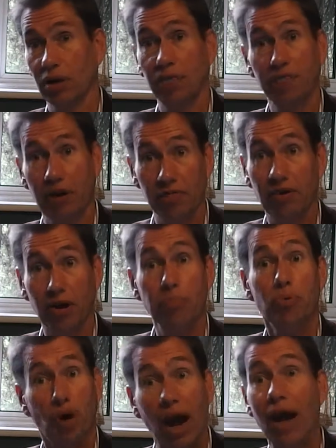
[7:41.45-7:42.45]
I'm very, very
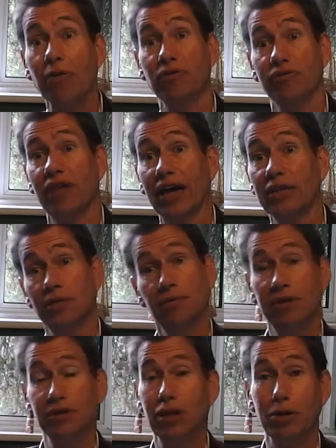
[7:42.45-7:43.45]
proud of that. And
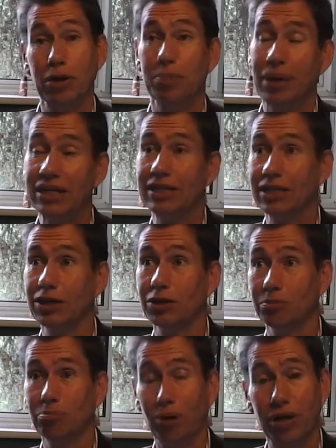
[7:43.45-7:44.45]
it's only a pity
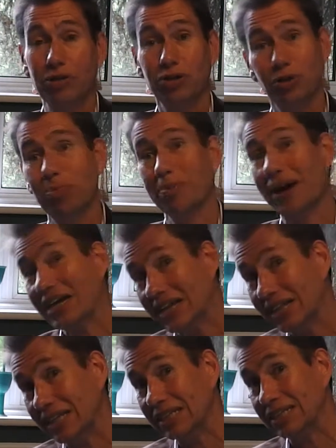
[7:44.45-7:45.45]
that Britain should be
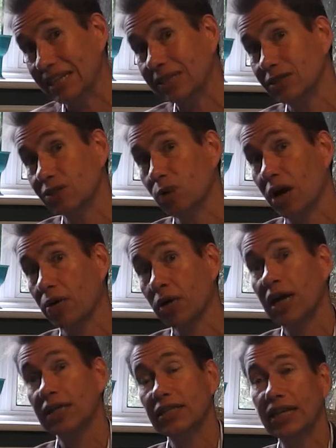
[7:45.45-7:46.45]
making these things as well.
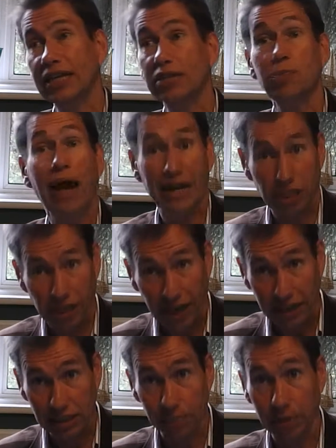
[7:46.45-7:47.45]
So I think it's about
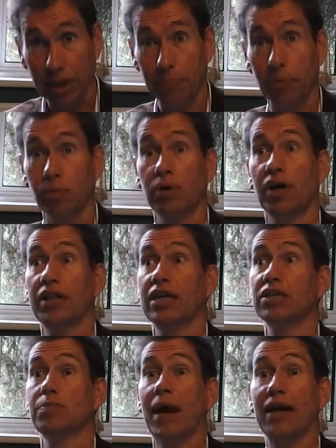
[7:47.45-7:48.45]
educating people. I think
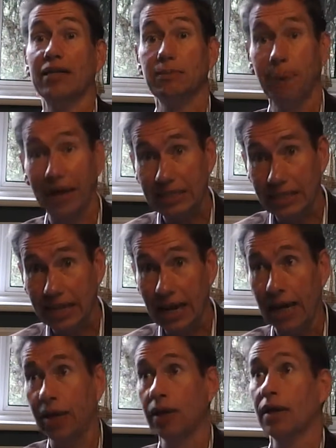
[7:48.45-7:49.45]
it's about debating
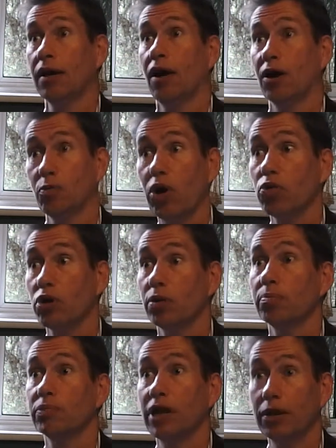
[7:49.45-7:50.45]
it. I
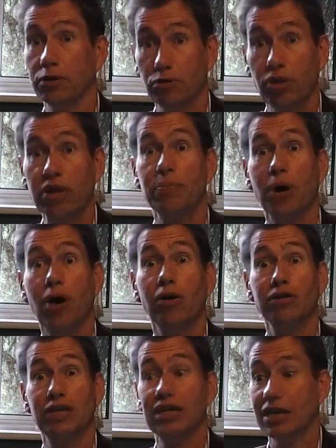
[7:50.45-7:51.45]
welcome, the Green
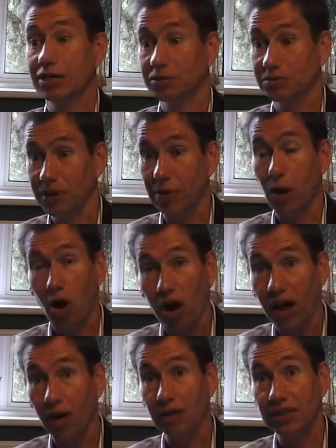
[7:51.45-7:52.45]
Party as,
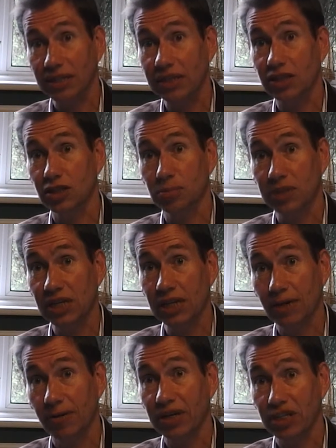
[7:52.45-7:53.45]
highlighting this as a
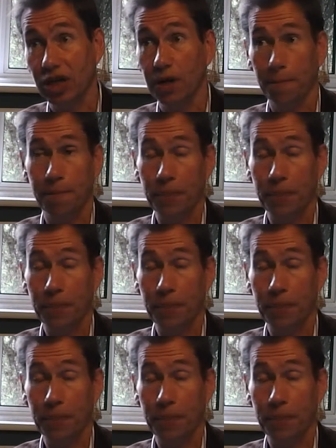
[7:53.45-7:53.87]
particular issue.